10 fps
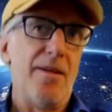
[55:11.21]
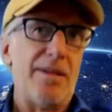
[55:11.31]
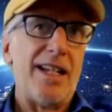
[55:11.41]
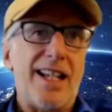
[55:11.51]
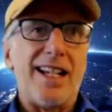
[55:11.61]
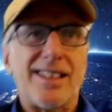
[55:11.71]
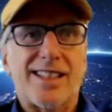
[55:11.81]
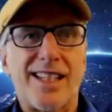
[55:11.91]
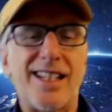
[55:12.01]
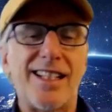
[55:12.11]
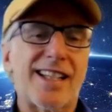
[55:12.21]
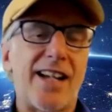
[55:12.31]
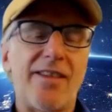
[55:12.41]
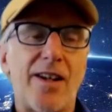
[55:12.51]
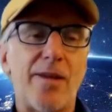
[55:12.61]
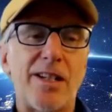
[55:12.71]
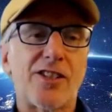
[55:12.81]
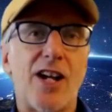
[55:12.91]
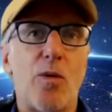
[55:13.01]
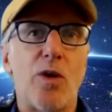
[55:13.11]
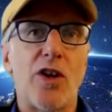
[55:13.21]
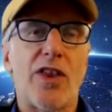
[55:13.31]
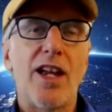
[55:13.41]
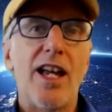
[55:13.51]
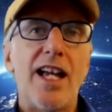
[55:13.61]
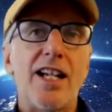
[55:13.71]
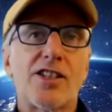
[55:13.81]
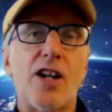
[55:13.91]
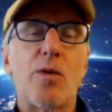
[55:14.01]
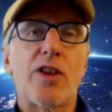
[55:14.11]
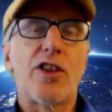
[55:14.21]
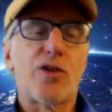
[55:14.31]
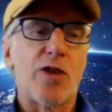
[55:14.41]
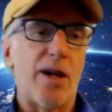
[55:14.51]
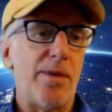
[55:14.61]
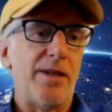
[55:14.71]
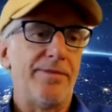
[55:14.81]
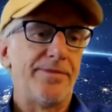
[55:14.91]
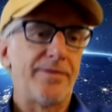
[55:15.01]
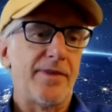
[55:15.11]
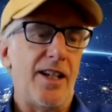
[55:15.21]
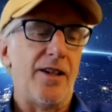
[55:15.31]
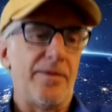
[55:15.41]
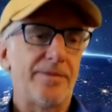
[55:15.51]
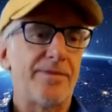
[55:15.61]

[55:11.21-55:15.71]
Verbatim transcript: But it is it is kind of fun, but it's not worth it's not worth the trouble, you know.